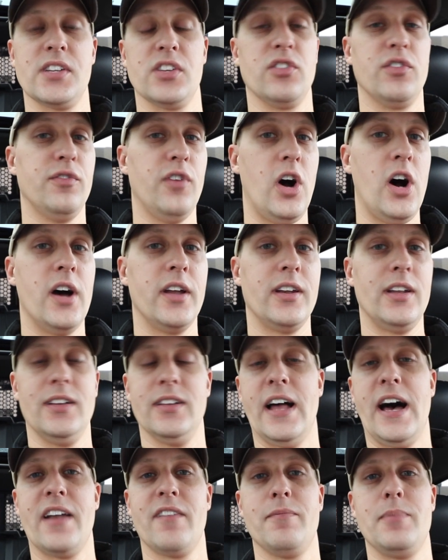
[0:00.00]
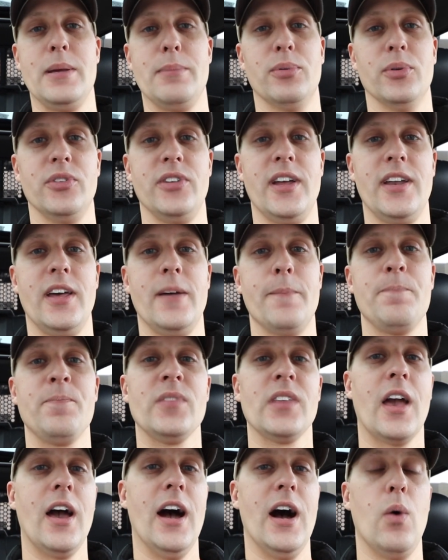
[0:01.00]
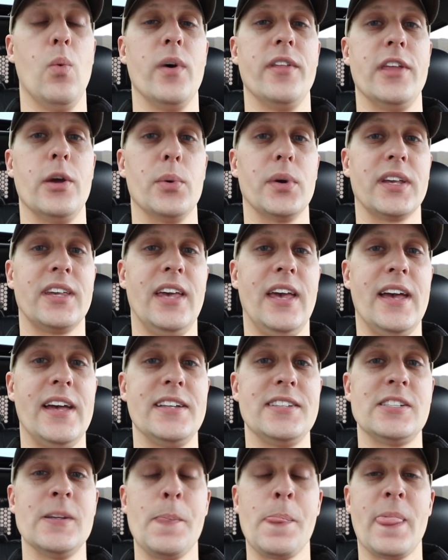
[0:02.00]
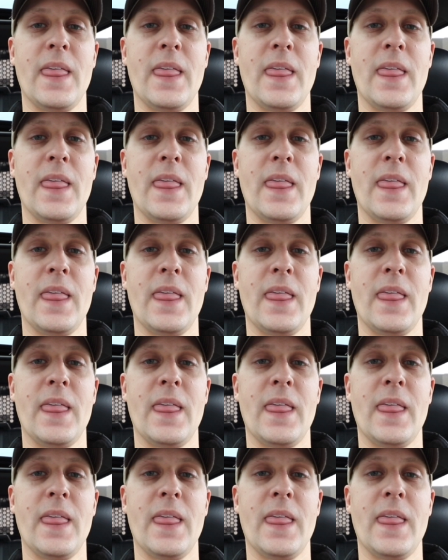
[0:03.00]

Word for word: It's fun. A lot of people did it uh, when they were kids.